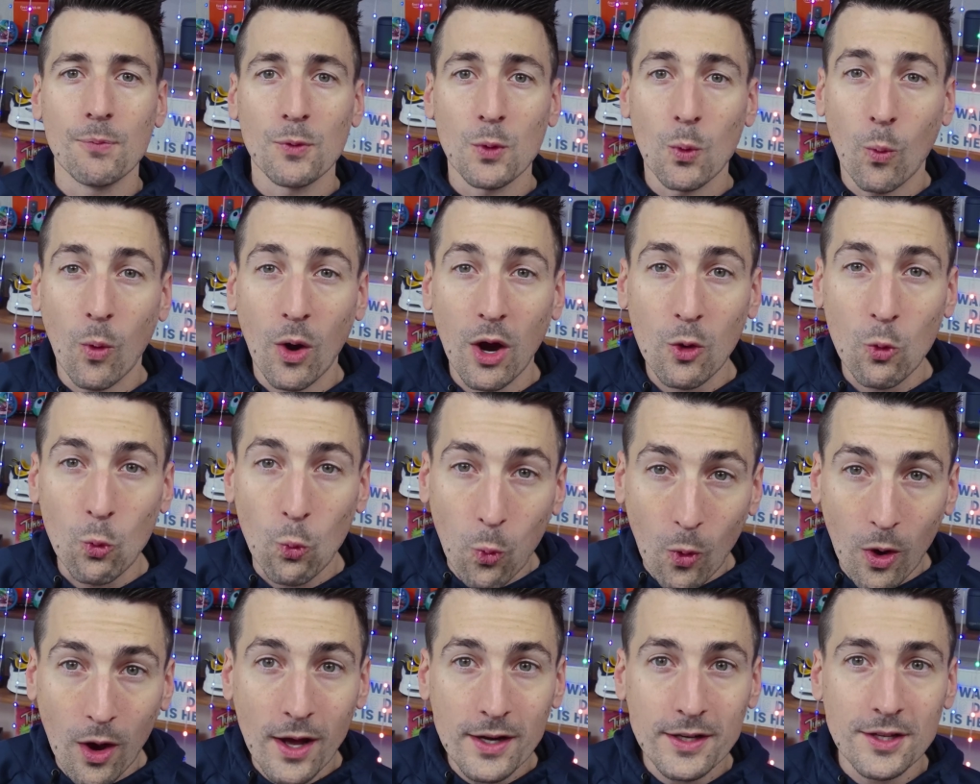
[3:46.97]
while
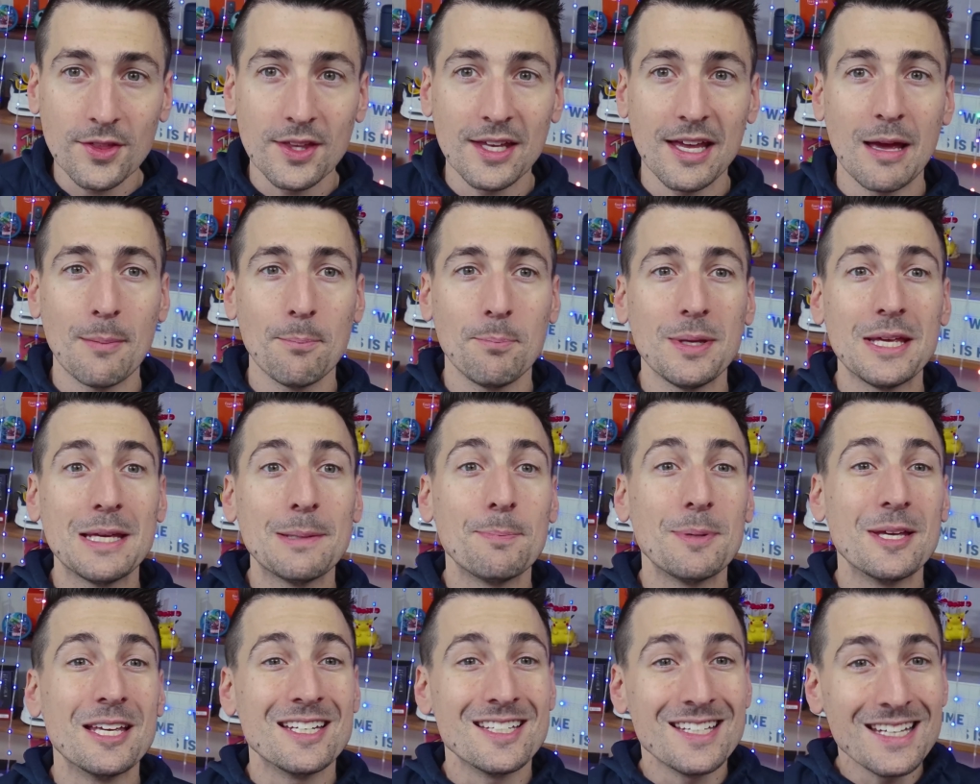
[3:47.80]
one of the
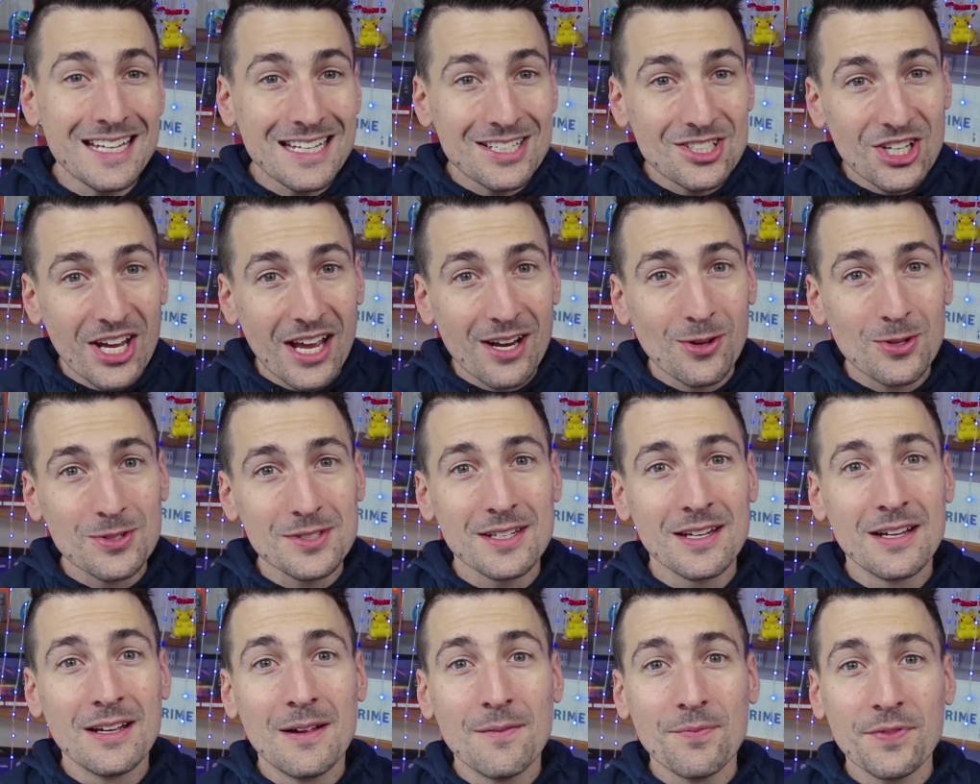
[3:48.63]
MPPT channels
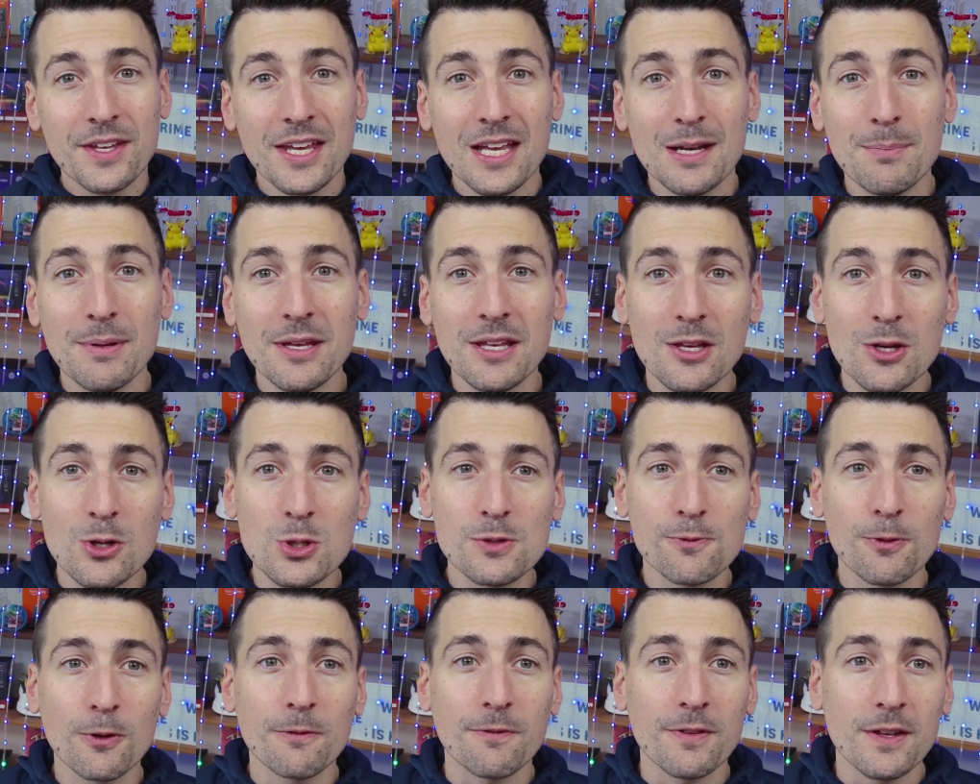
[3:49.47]
can be used
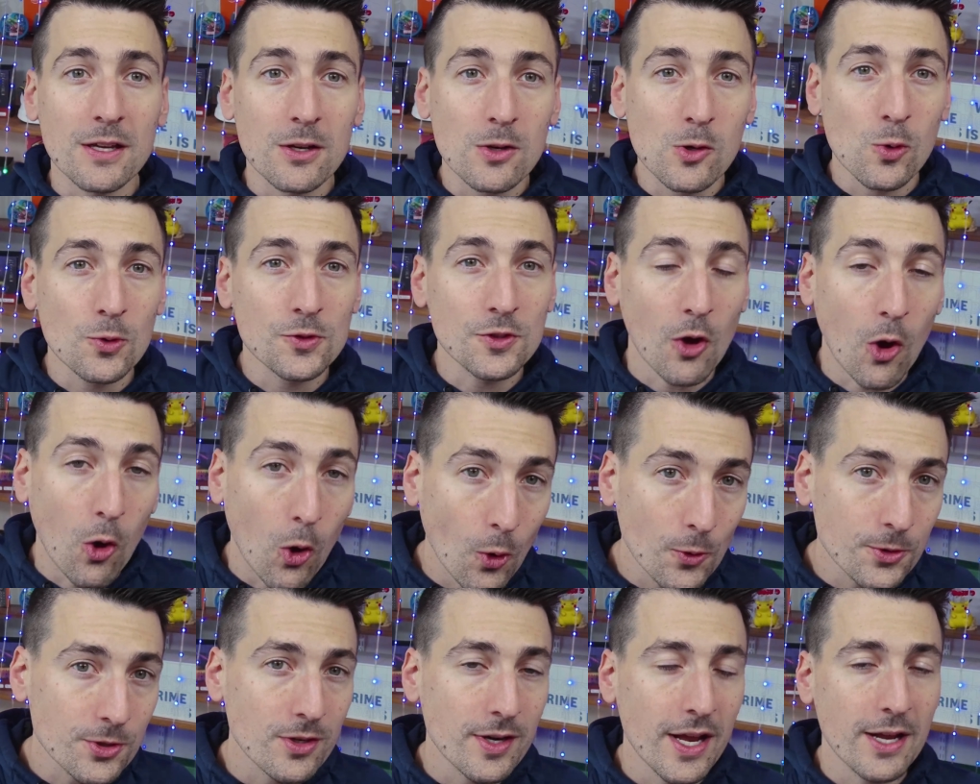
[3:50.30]
for vehicle's
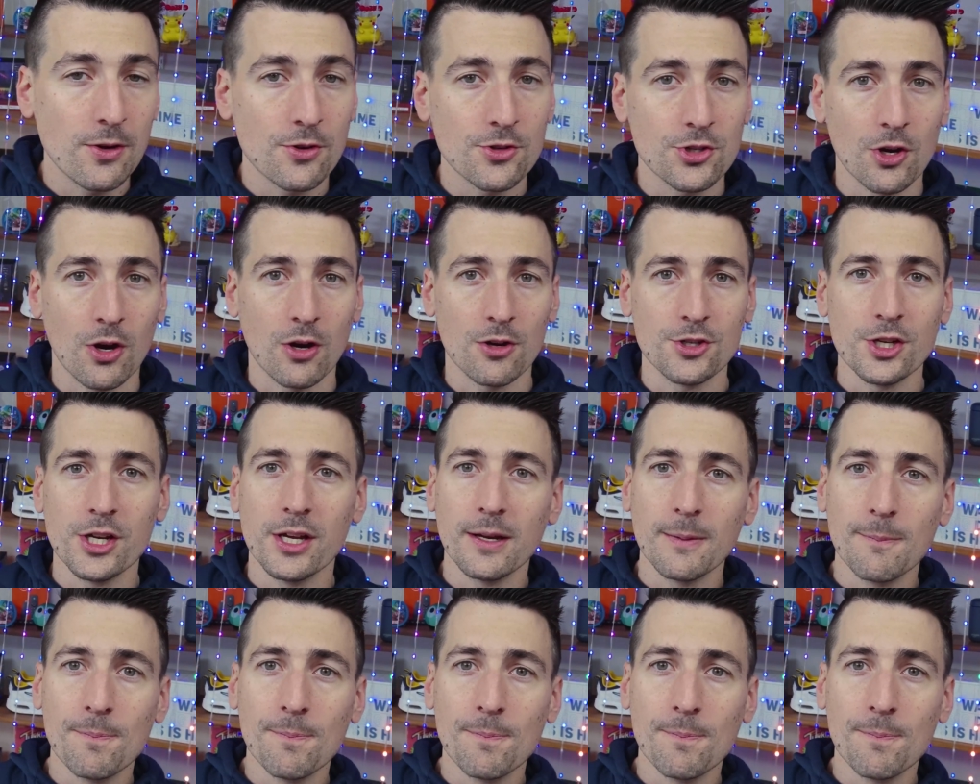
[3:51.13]
alternator charging.